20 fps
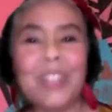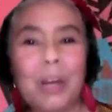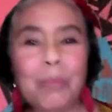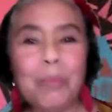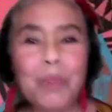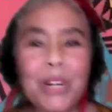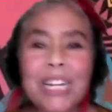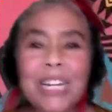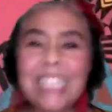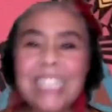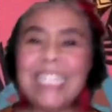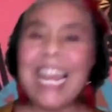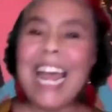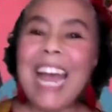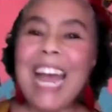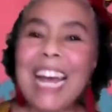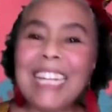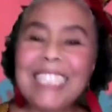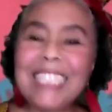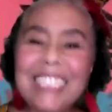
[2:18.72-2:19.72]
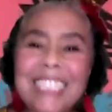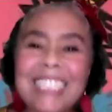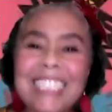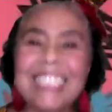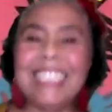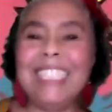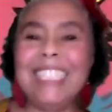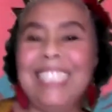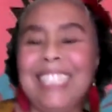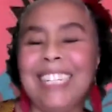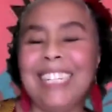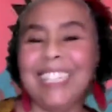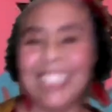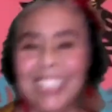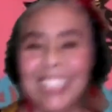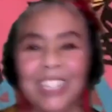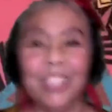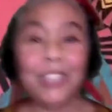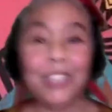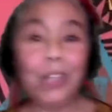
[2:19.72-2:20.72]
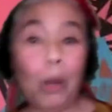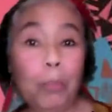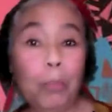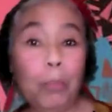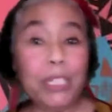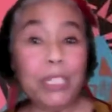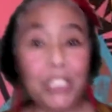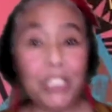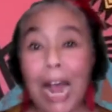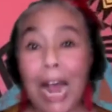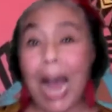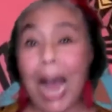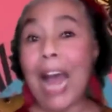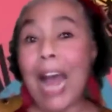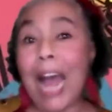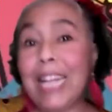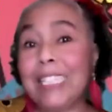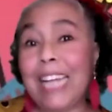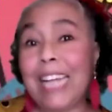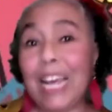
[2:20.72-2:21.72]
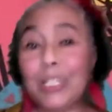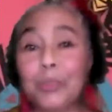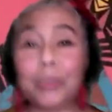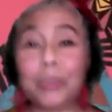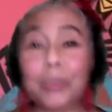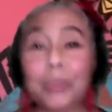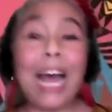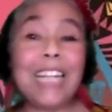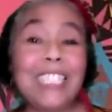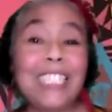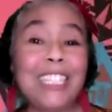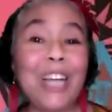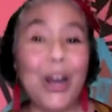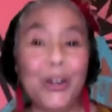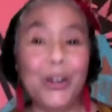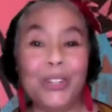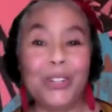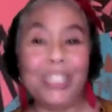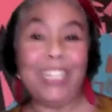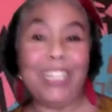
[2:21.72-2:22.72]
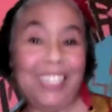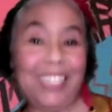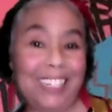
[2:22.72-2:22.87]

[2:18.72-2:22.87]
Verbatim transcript: on and dance. Don't be shy. Dance with Auntie Oni.